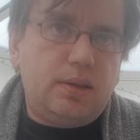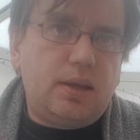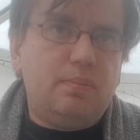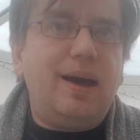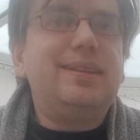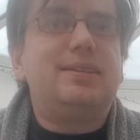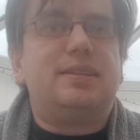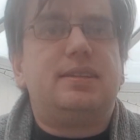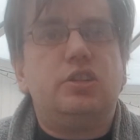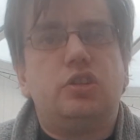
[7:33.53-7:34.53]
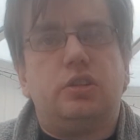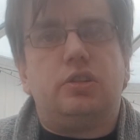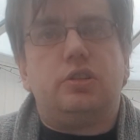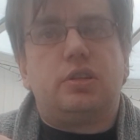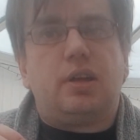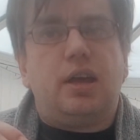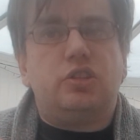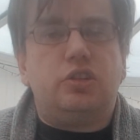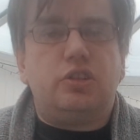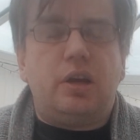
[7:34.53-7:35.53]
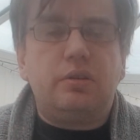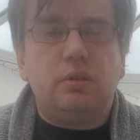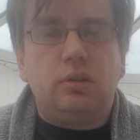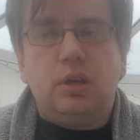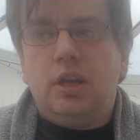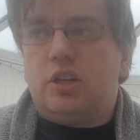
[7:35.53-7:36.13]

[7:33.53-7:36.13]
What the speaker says: command decisions as a general,